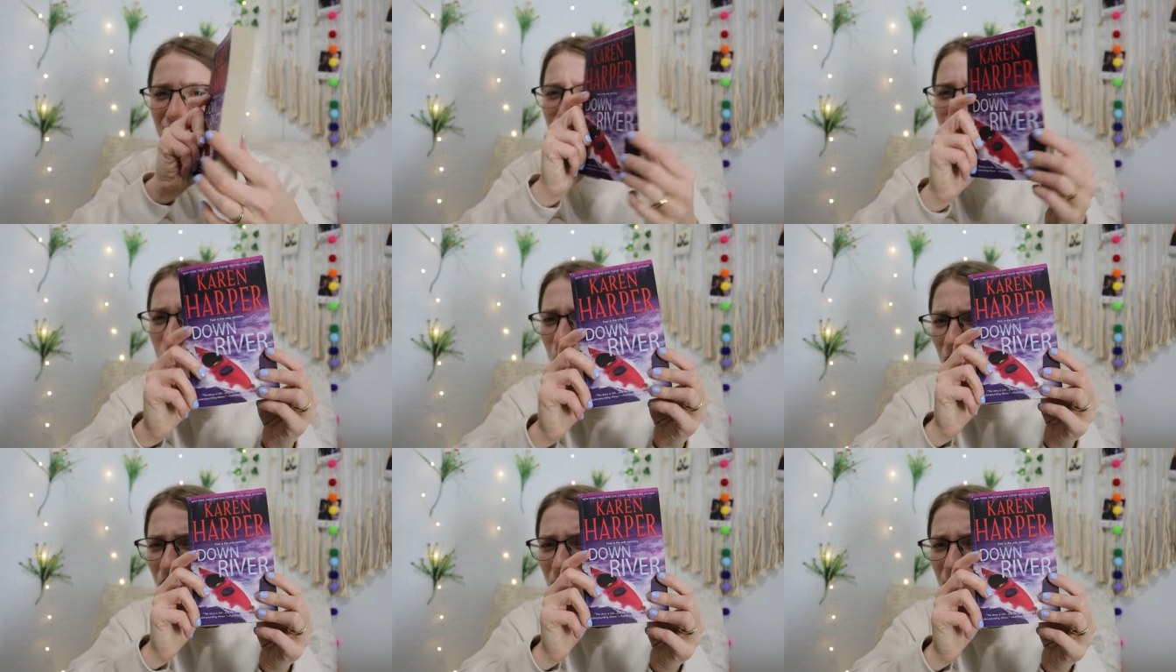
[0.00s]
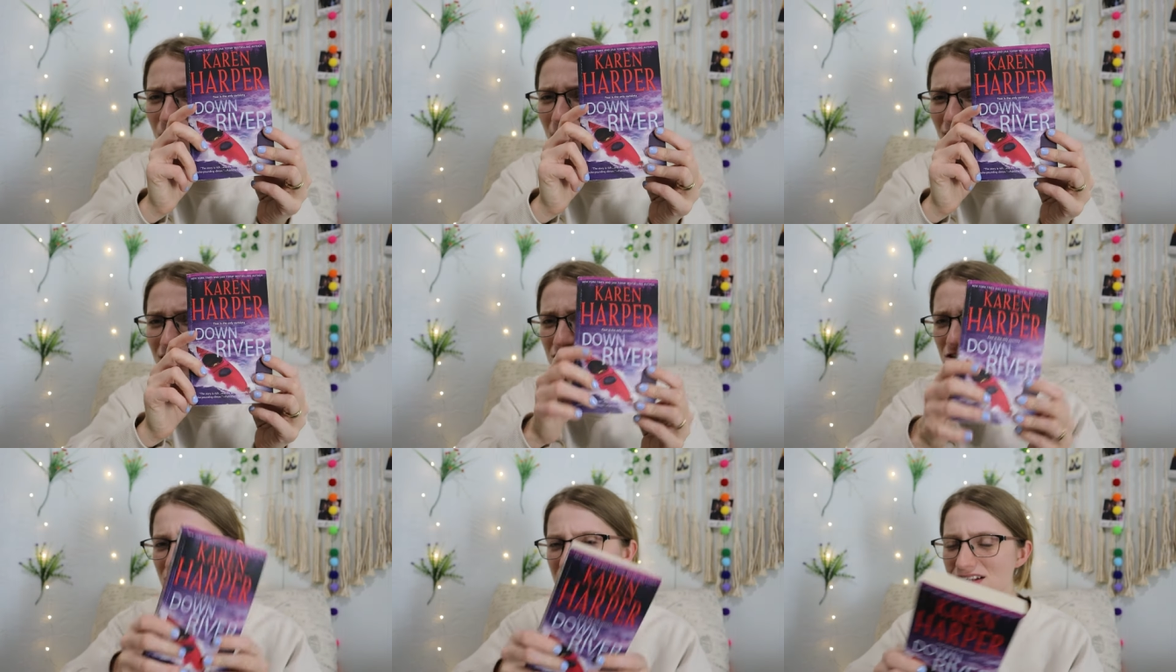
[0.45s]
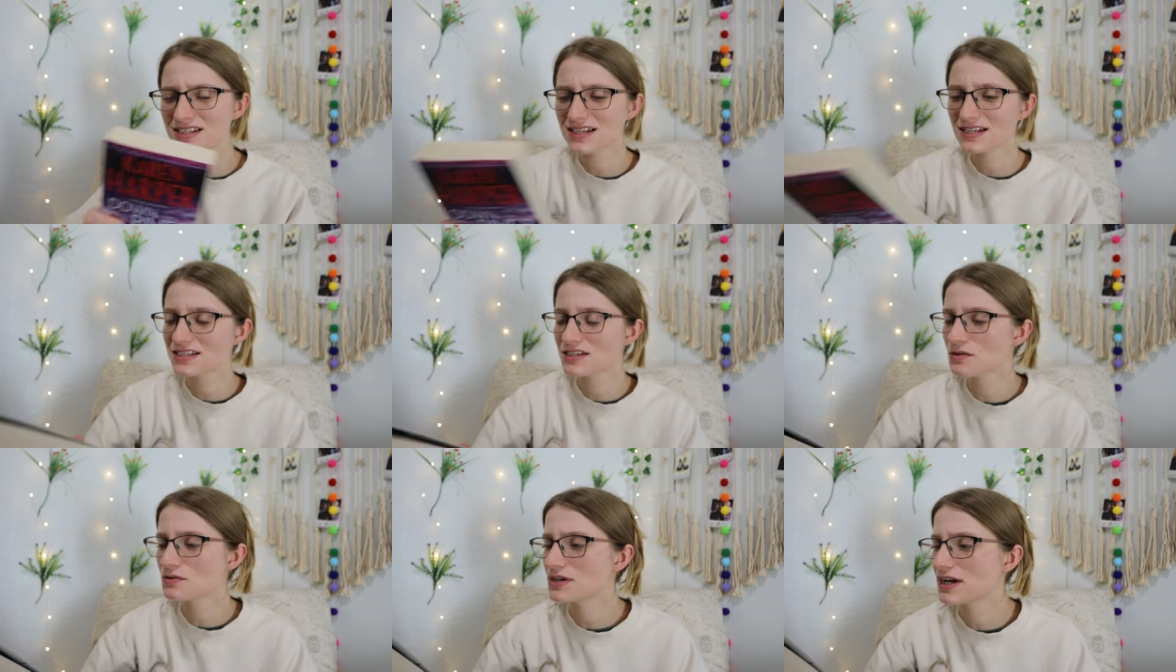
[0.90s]
400 pages?
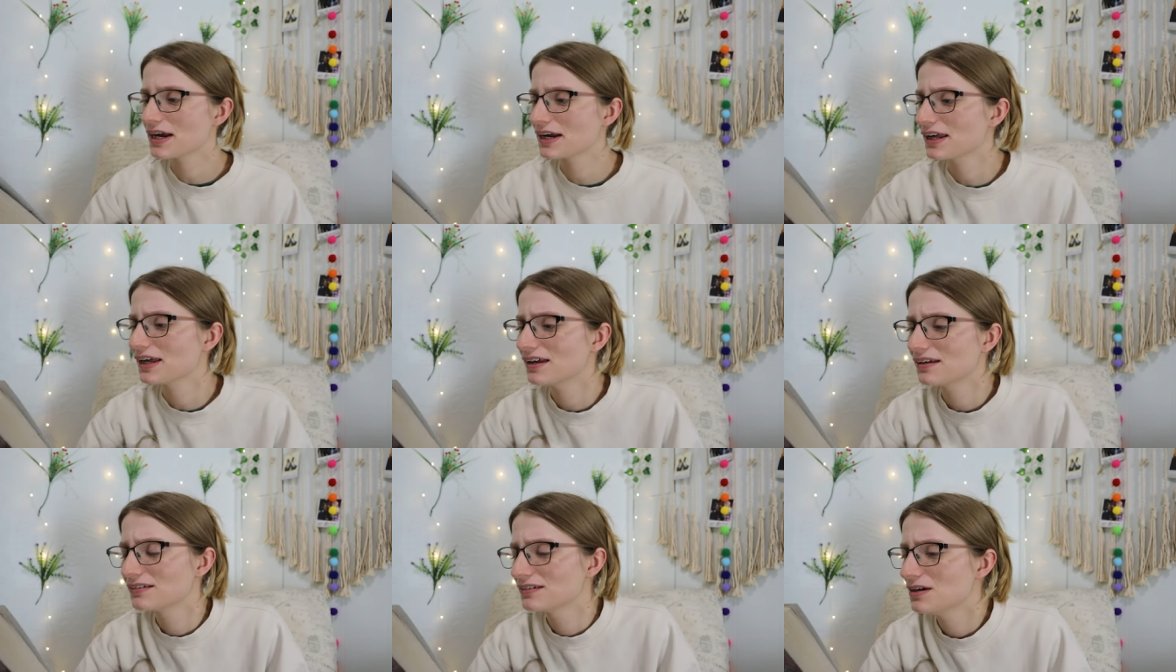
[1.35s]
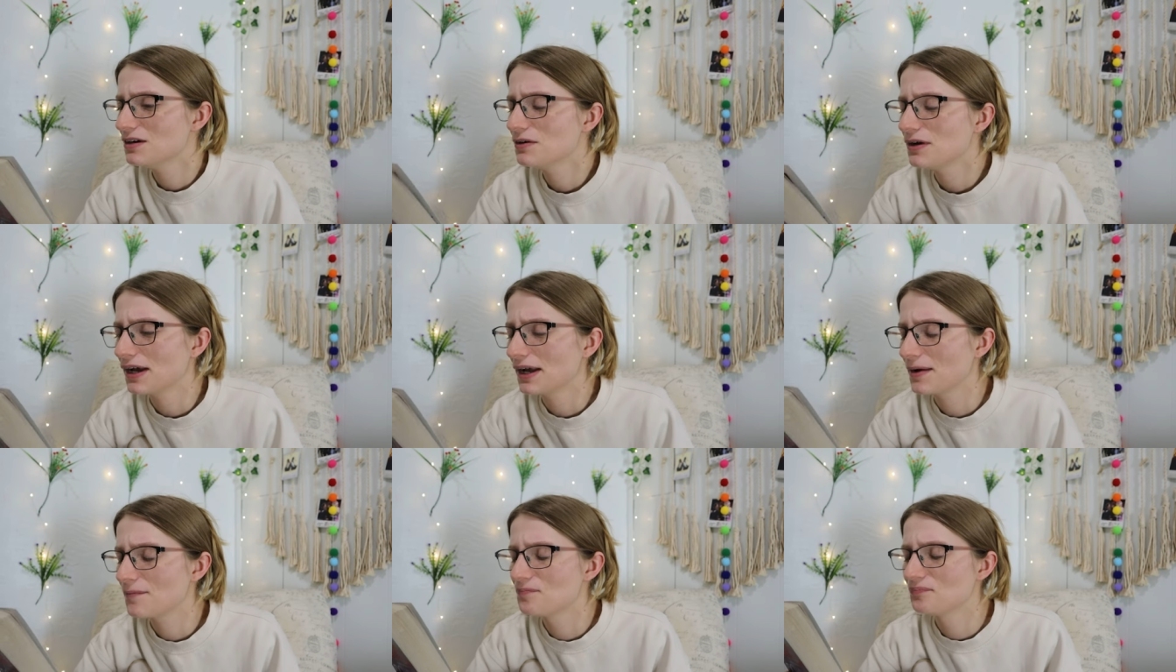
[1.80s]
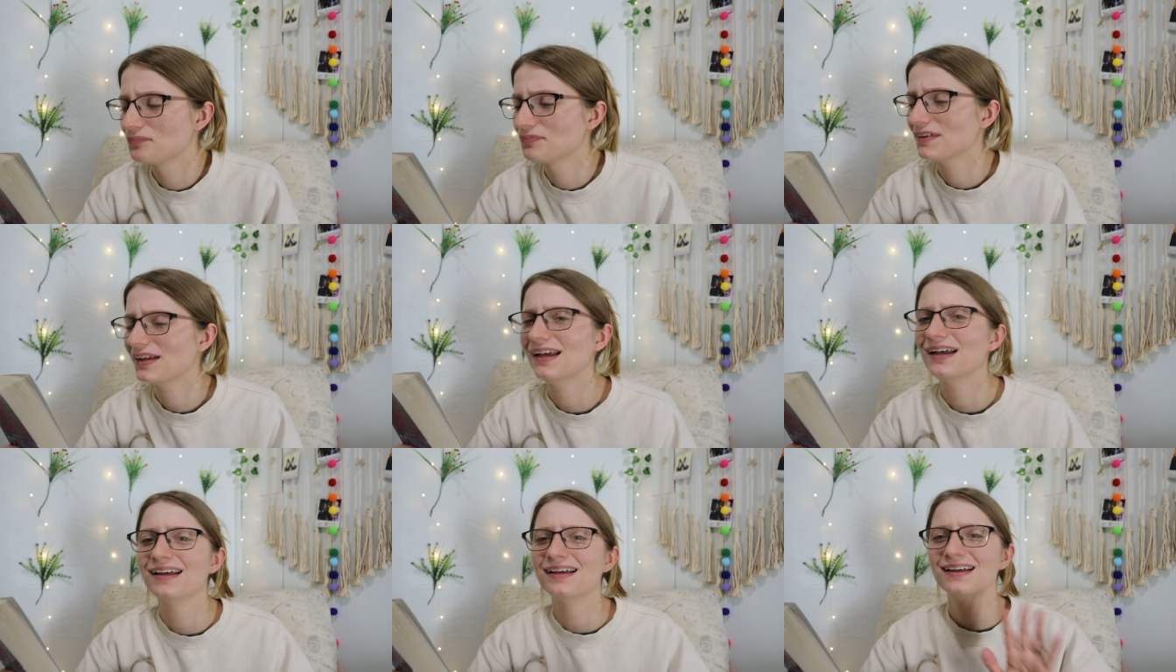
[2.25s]
It's so tiny. Okay.
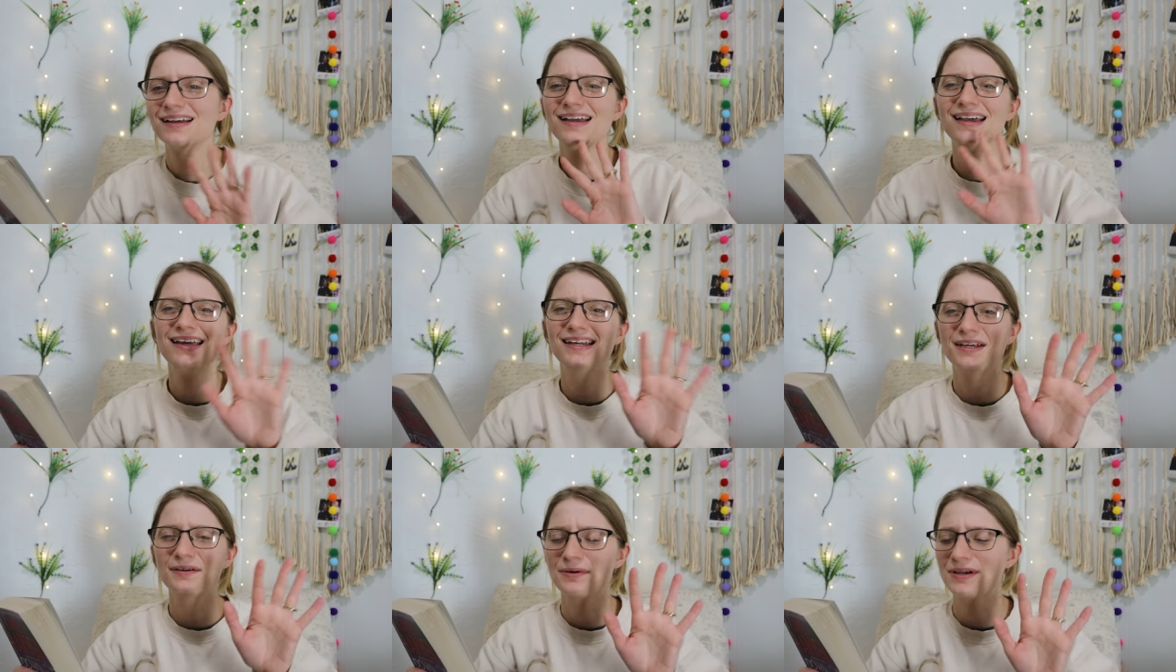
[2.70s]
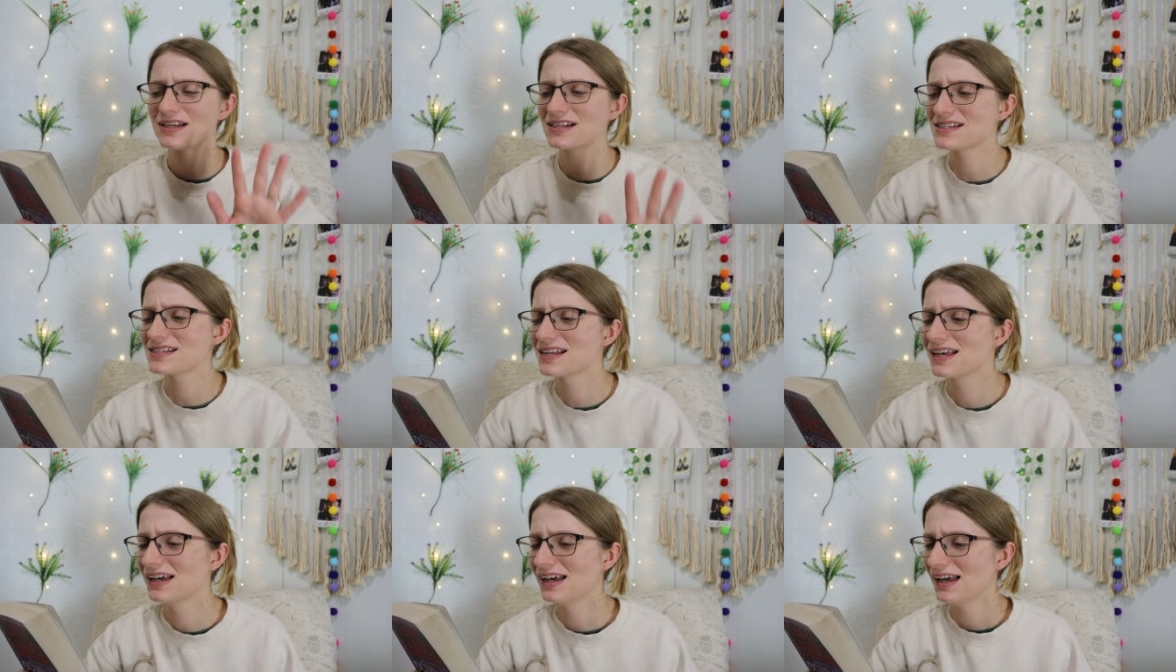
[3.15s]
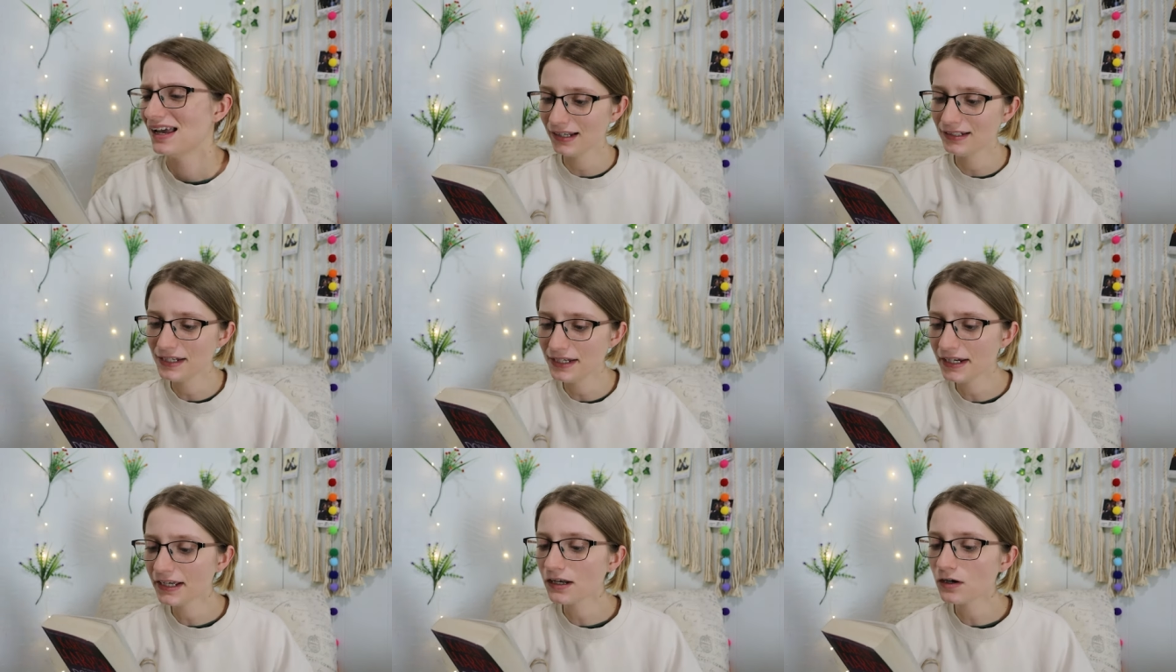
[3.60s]
Anyways,
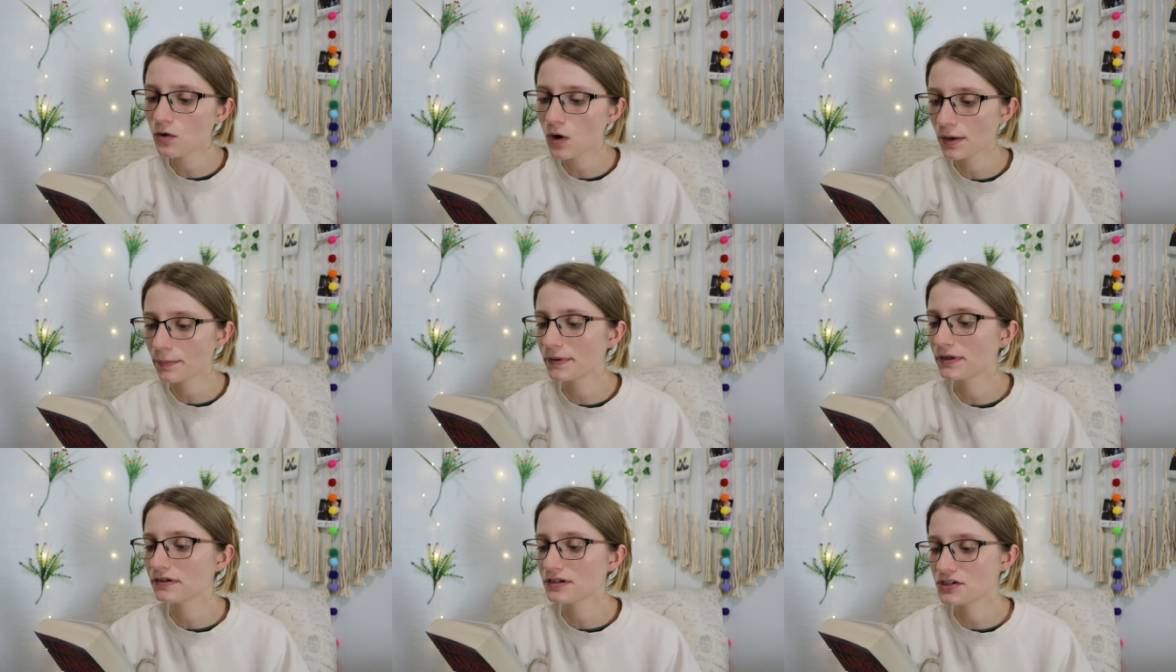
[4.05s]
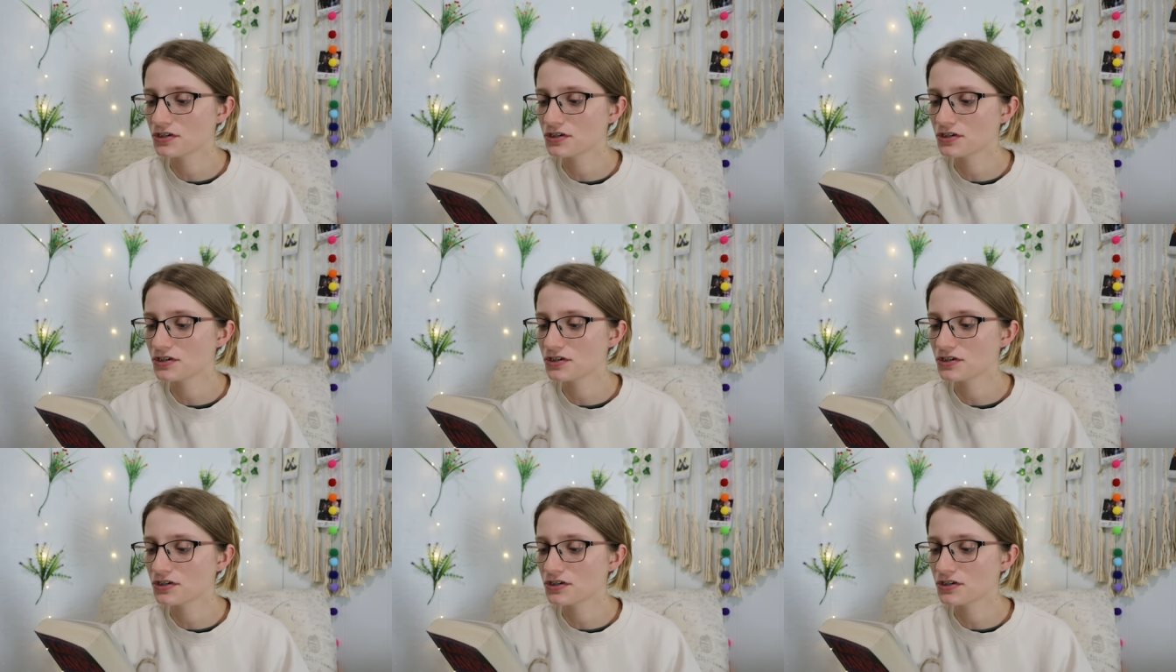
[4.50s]
attending a corporate